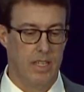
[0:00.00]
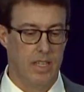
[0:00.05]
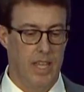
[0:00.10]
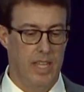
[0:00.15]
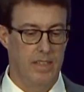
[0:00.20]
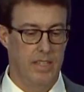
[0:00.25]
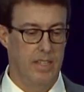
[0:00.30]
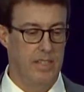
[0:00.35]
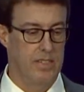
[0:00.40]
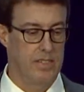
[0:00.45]

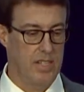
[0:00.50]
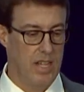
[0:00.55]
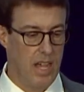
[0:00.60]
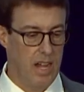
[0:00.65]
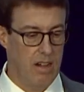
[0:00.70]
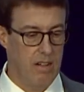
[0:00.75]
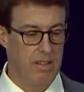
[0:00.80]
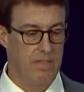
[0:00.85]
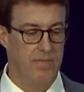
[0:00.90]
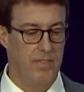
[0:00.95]
and the
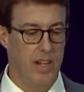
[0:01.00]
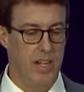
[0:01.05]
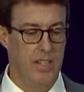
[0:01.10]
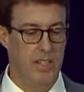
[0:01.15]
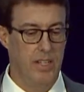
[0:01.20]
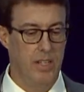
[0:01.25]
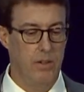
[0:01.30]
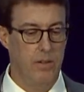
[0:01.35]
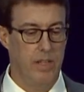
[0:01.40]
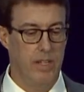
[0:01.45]
desire to find
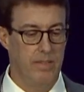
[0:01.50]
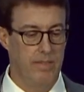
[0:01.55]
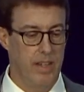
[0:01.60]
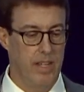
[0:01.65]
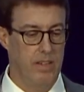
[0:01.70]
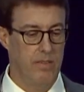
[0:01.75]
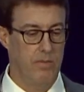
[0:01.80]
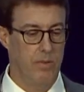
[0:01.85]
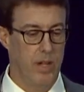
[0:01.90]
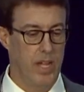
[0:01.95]
new
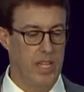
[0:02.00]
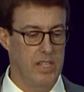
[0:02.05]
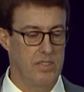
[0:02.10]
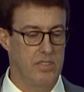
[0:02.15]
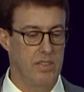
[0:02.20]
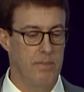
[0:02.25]
innovative ways